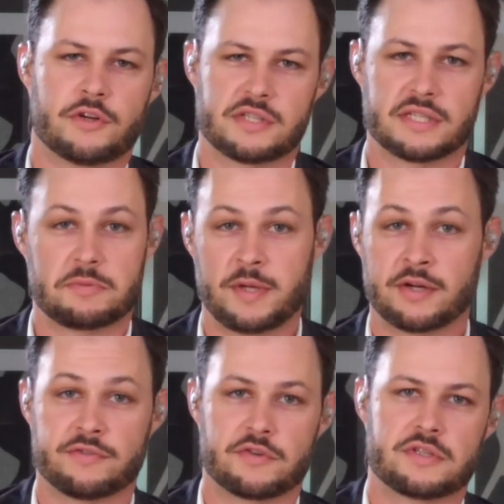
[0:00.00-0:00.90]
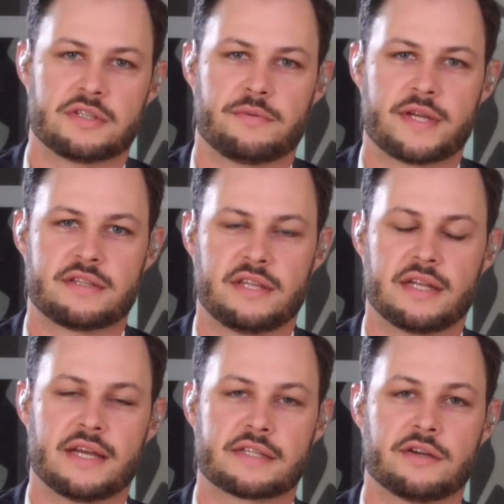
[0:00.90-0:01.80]
versus its peers, versus the rest of the
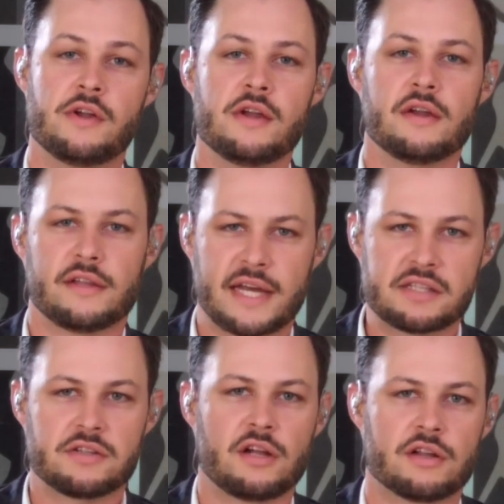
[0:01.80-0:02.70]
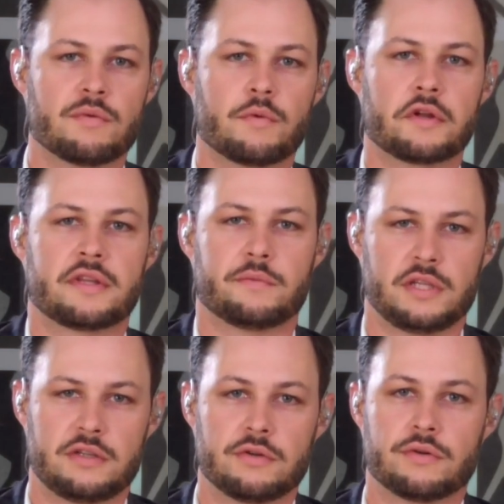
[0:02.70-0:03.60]
index. So that's a lot of the work that we
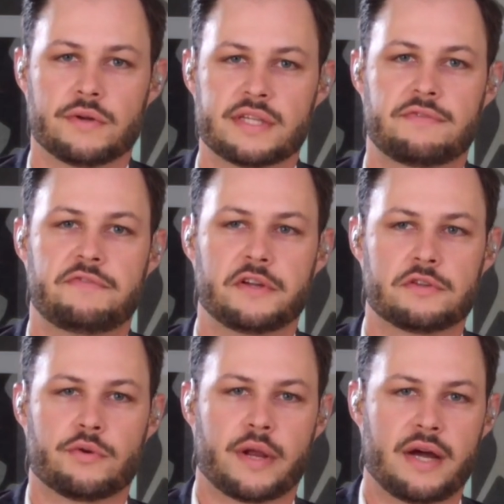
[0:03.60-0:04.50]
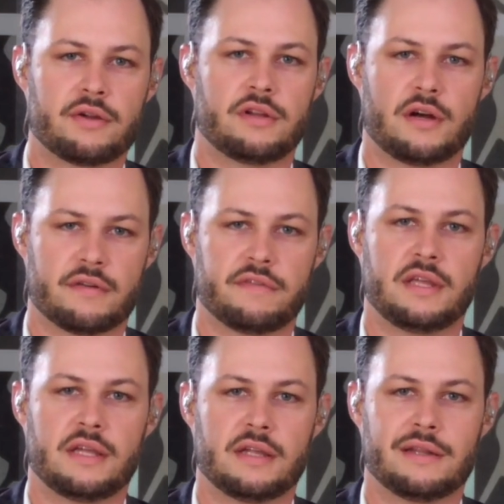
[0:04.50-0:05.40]
do, is filtering out a lot of
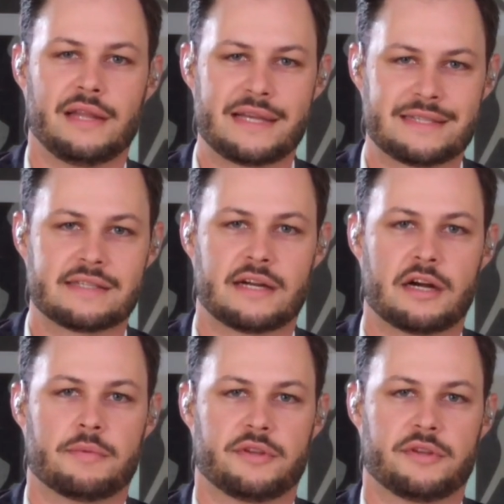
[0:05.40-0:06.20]
the less desirable